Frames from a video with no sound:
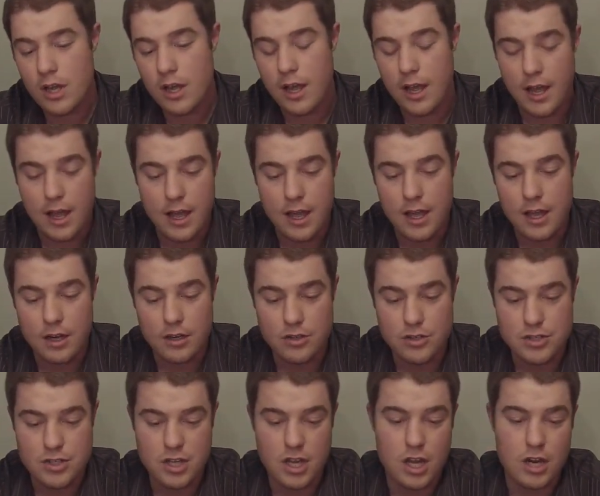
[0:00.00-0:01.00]
and
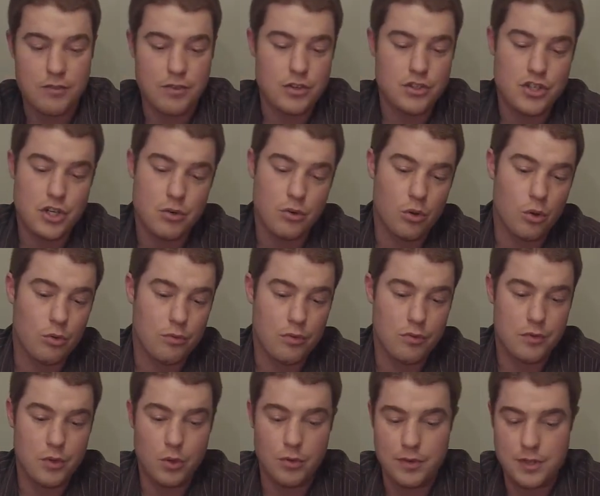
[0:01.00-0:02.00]
just kind of a general
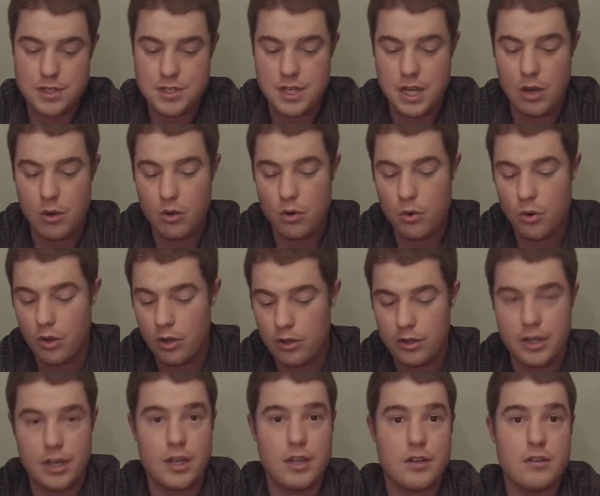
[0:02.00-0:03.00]
overview of its sound
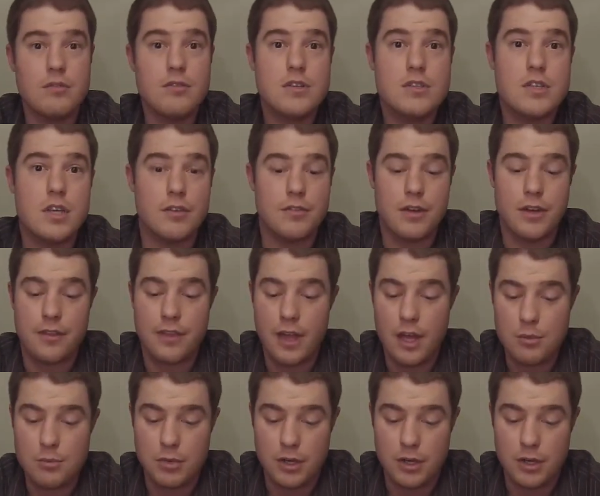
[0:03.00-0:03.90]
quality and stuff like that.